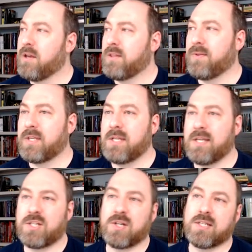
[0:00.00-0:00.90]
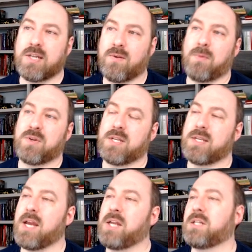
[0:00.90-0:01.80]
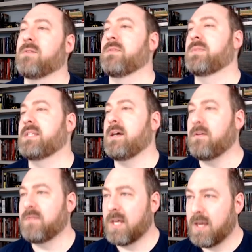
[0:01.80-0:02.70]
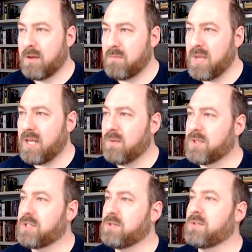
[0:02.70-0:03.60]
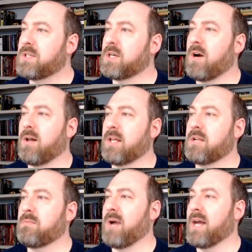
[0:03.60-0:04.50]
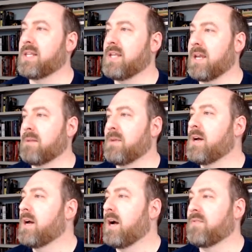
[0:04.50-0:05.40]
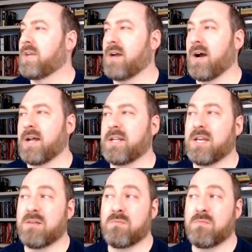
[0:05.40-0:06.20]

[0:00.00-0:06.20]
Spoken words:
Though the teacher is a representation of themselves, many will choose to call it by the name of the god it